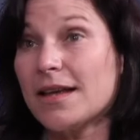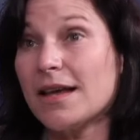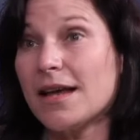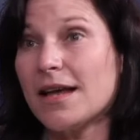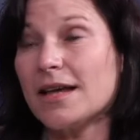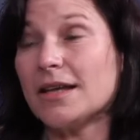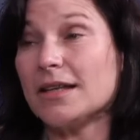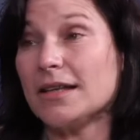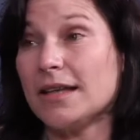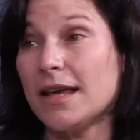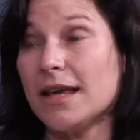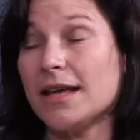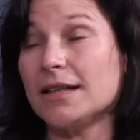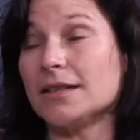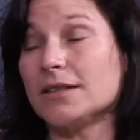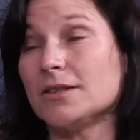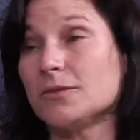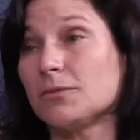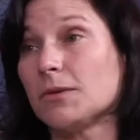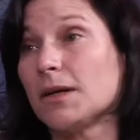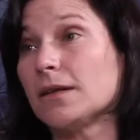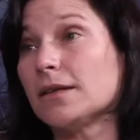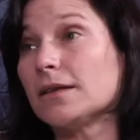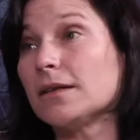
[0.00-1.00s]
Yes,
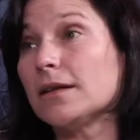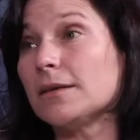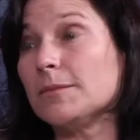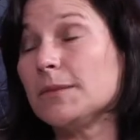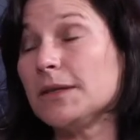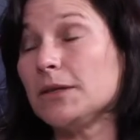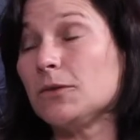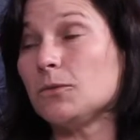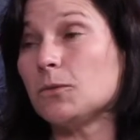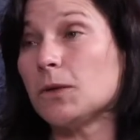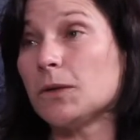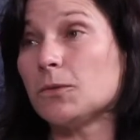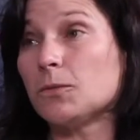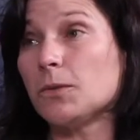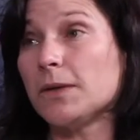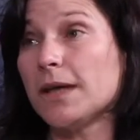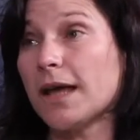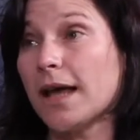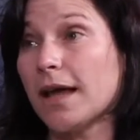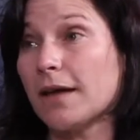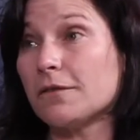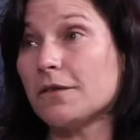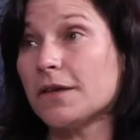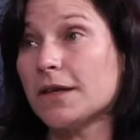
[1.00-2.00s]
well, I mean, what we
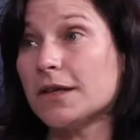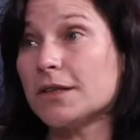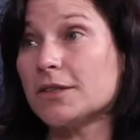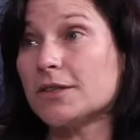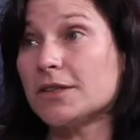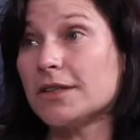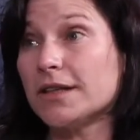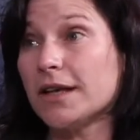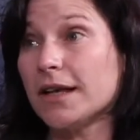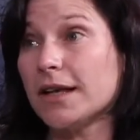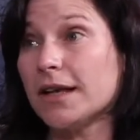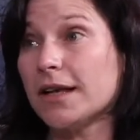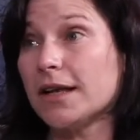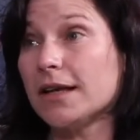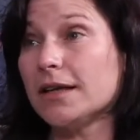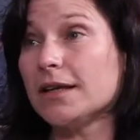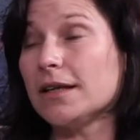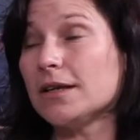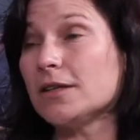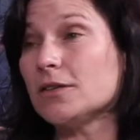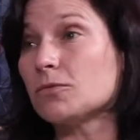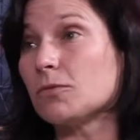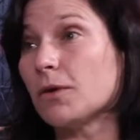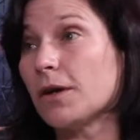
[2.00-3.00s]
have here today
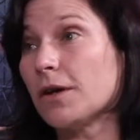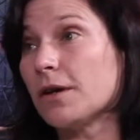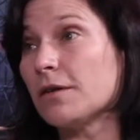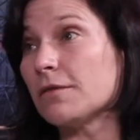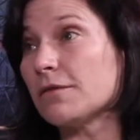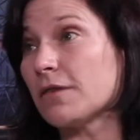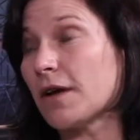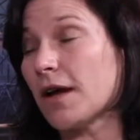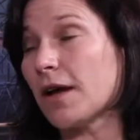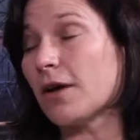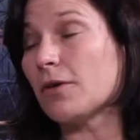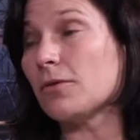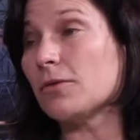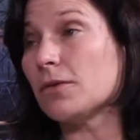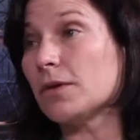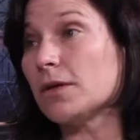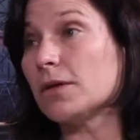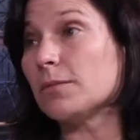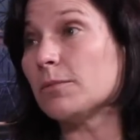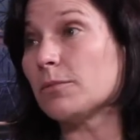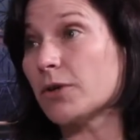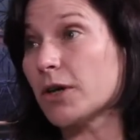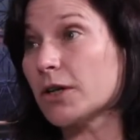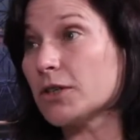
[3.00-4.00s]
is one of our
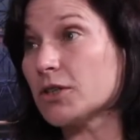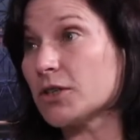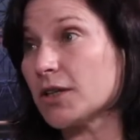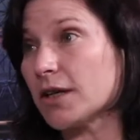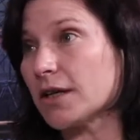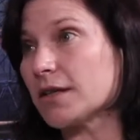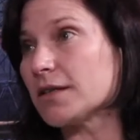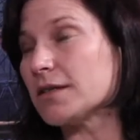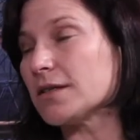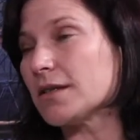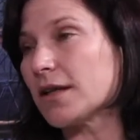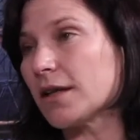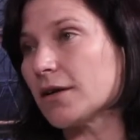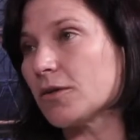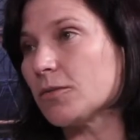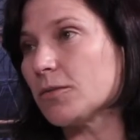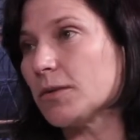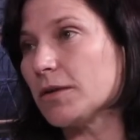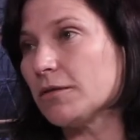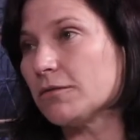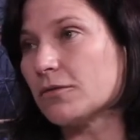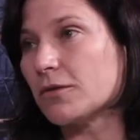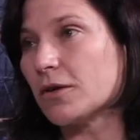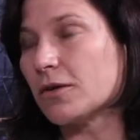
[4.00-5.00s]
projects that
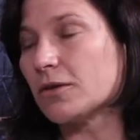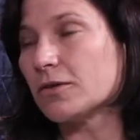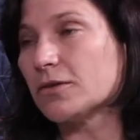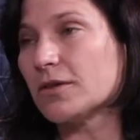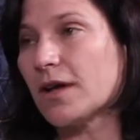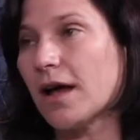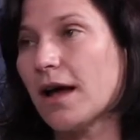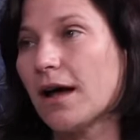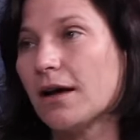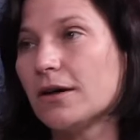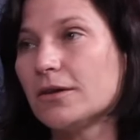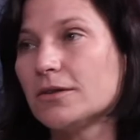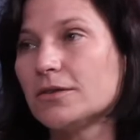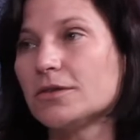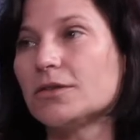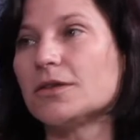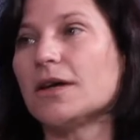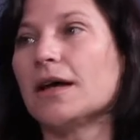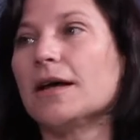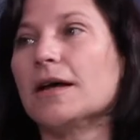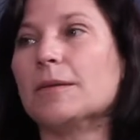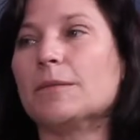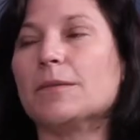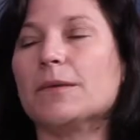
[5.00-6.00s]
we've rolled out
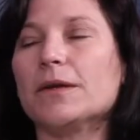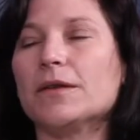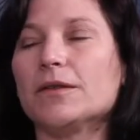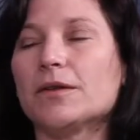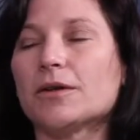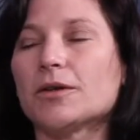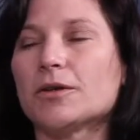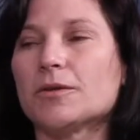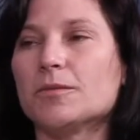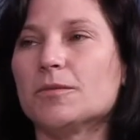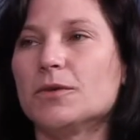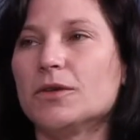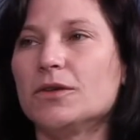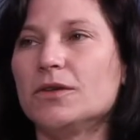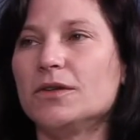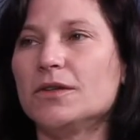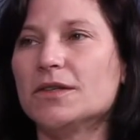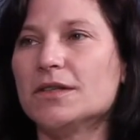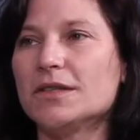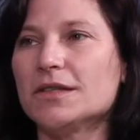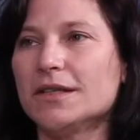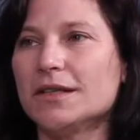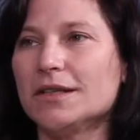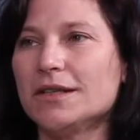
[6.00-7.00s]
in the
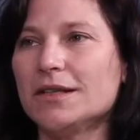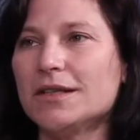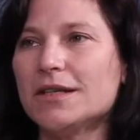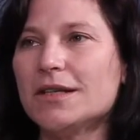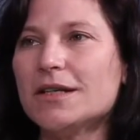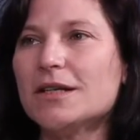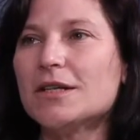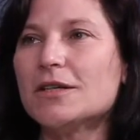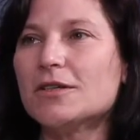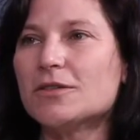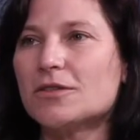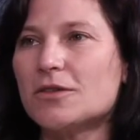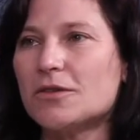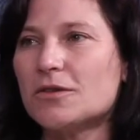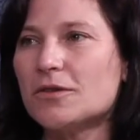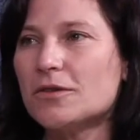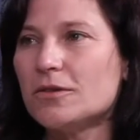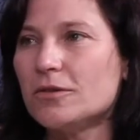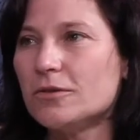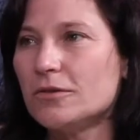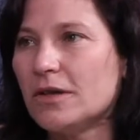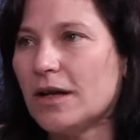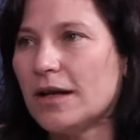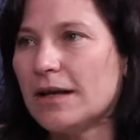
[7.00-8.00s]
community. So the
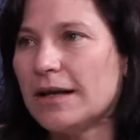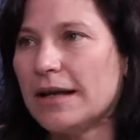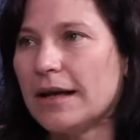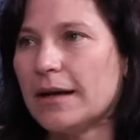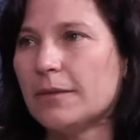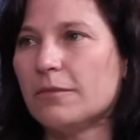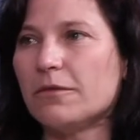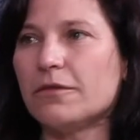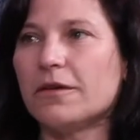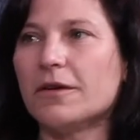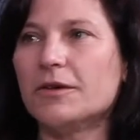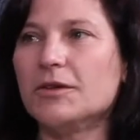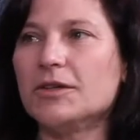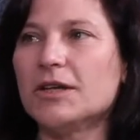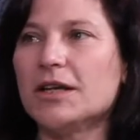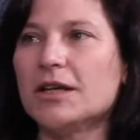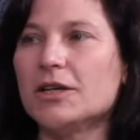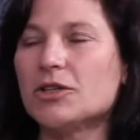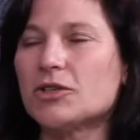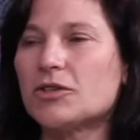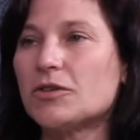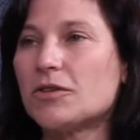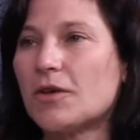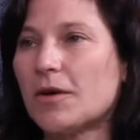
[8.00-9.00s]
Lula Lab
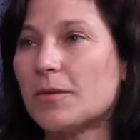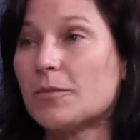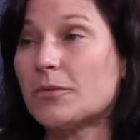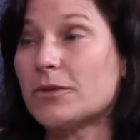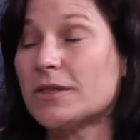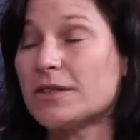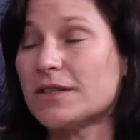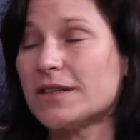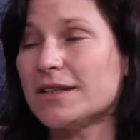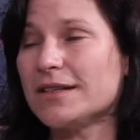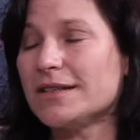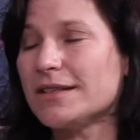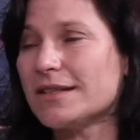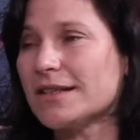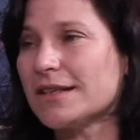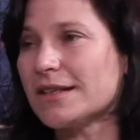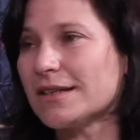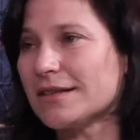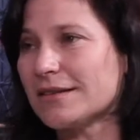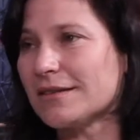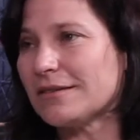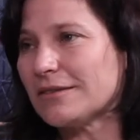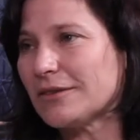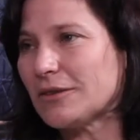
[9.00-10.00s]
Foundation are
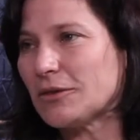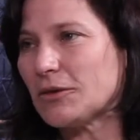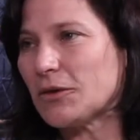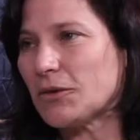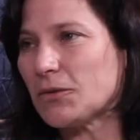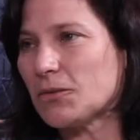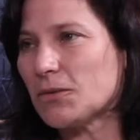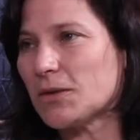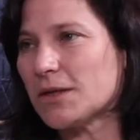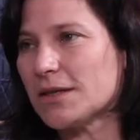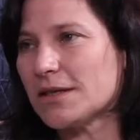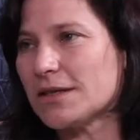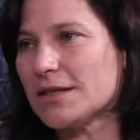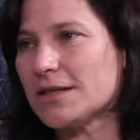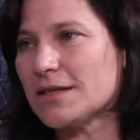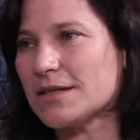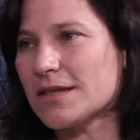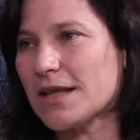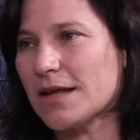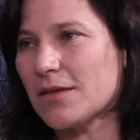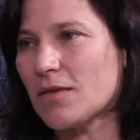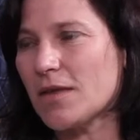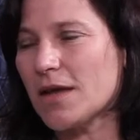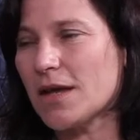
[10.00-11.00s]
presenting, you know, what it is
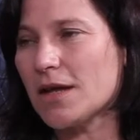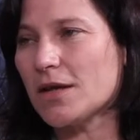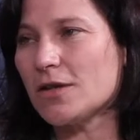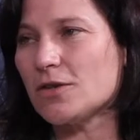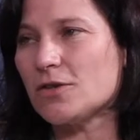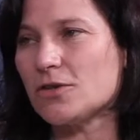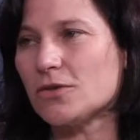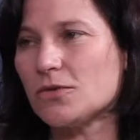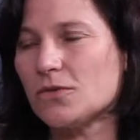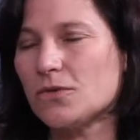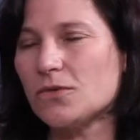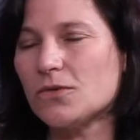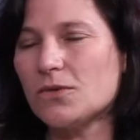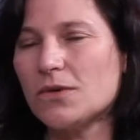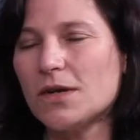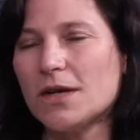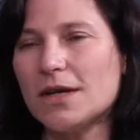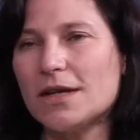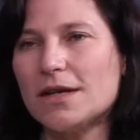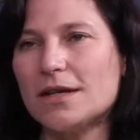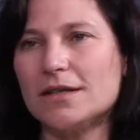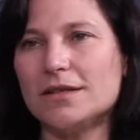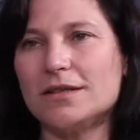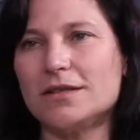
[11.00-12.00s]
that they do.
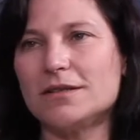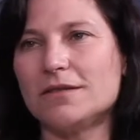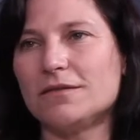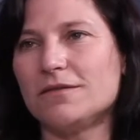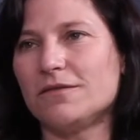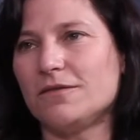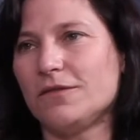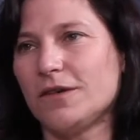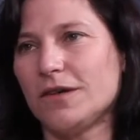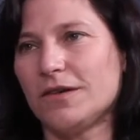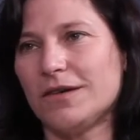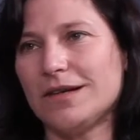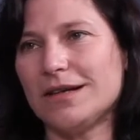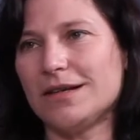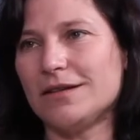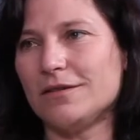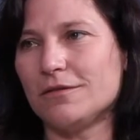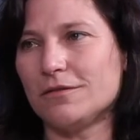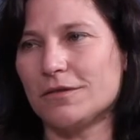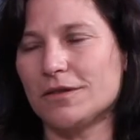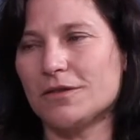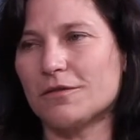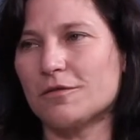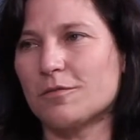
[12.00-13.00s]
It's a very
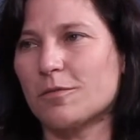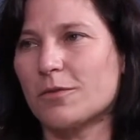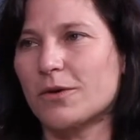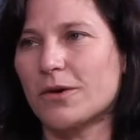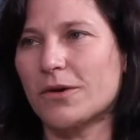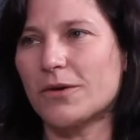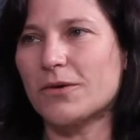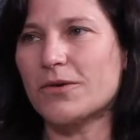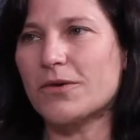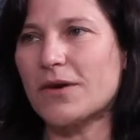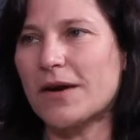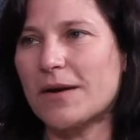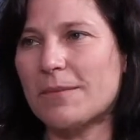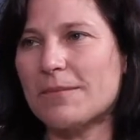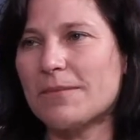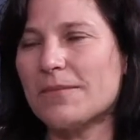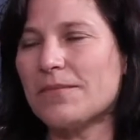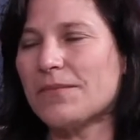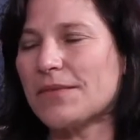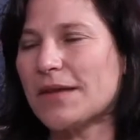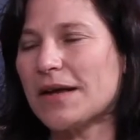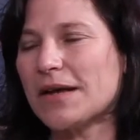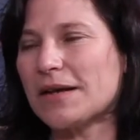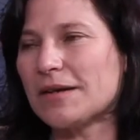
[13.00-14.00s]
innovative program
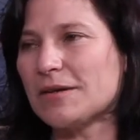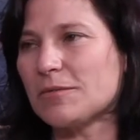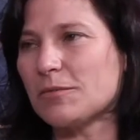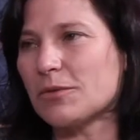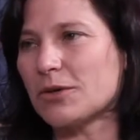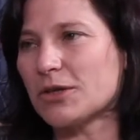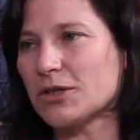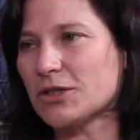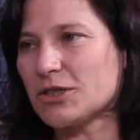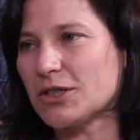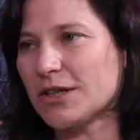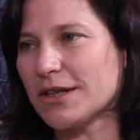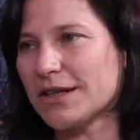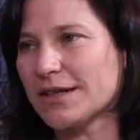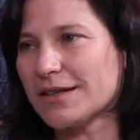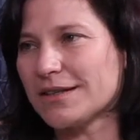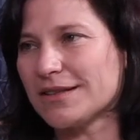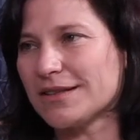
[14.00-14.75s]
and project